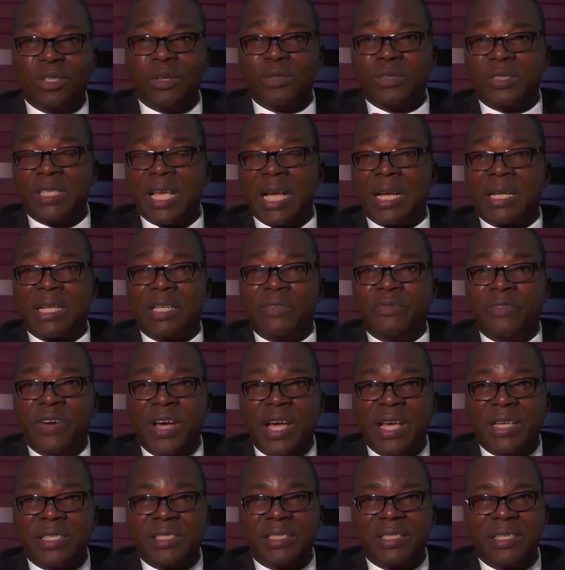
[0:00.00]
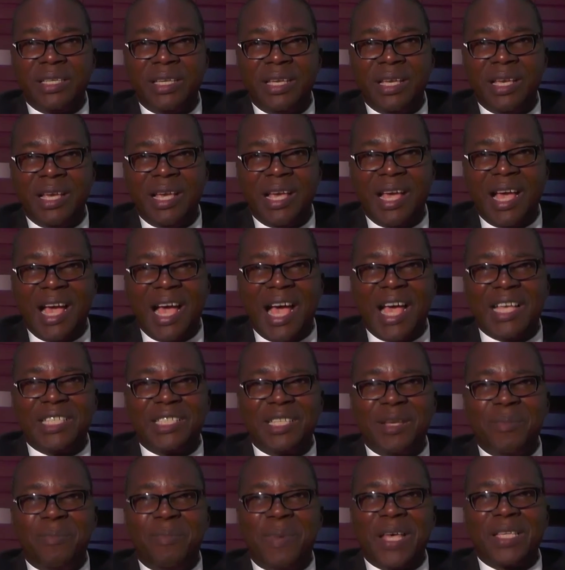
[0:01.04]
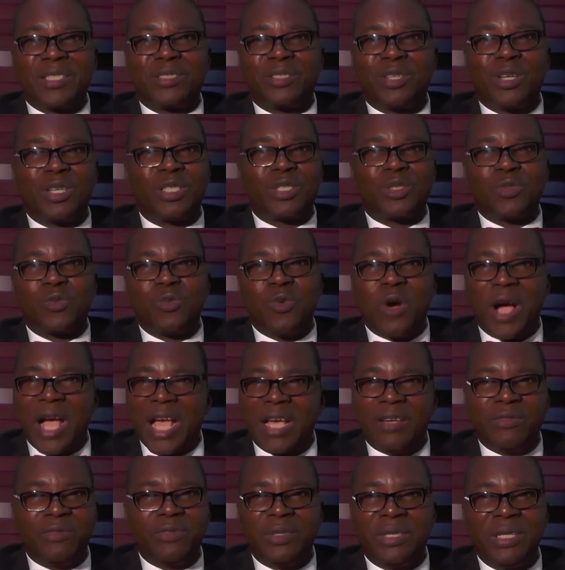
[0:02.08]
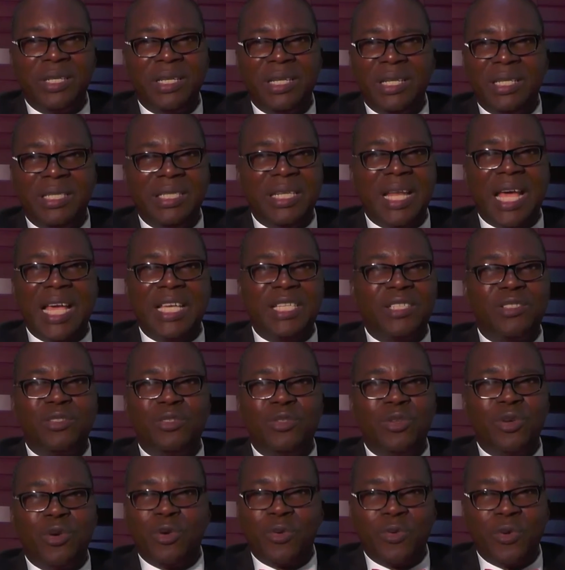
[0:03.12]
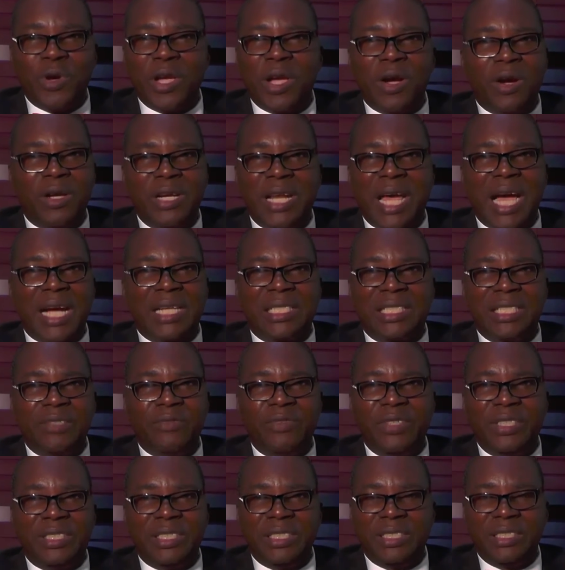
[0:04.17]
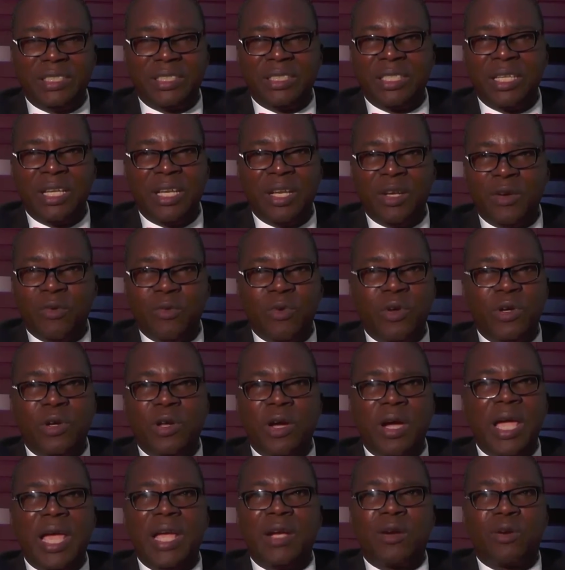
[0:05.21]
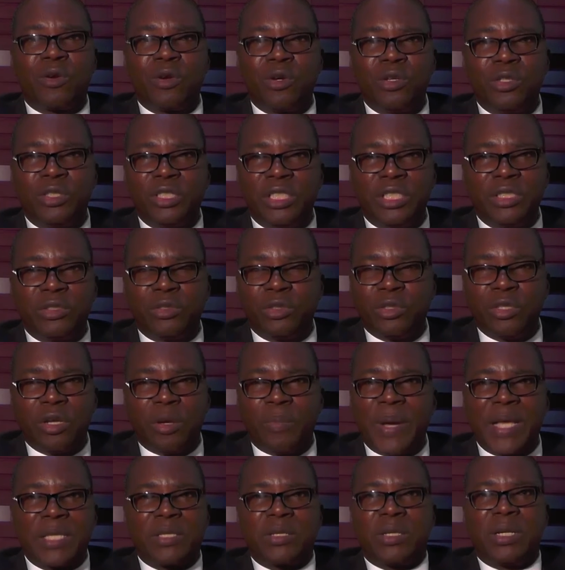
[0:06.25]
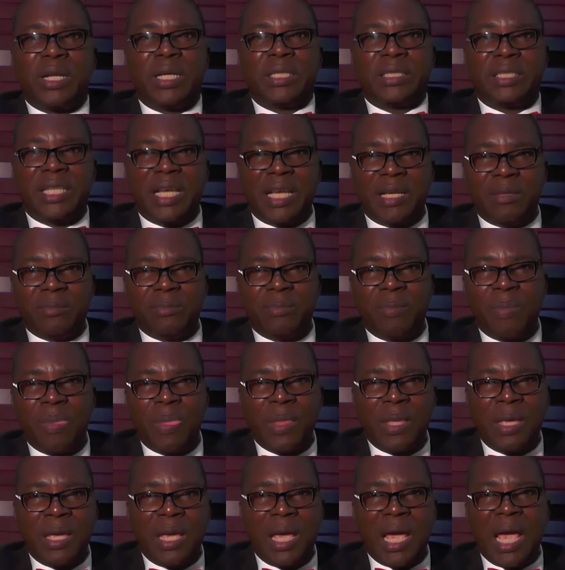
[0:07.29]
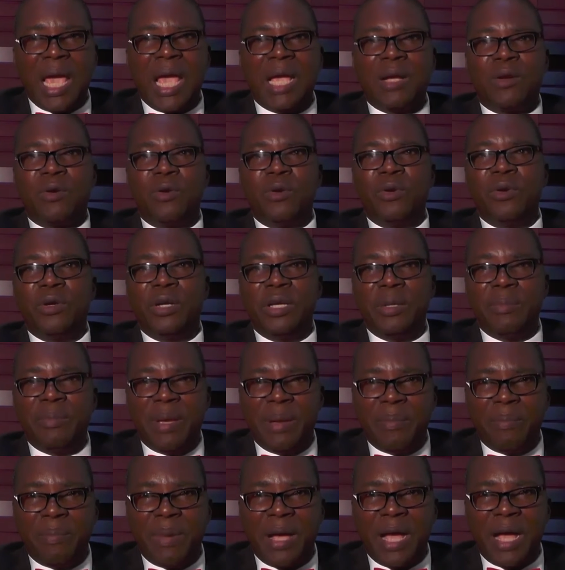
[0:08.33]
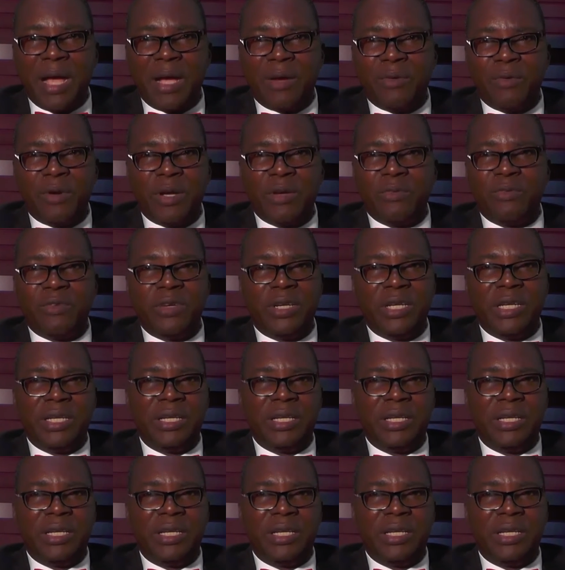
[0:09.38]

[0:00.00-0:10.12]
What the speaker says: of sacrifice. As a pastor's wife, there is no way other activities will not encroach into your personal time. I could remember when we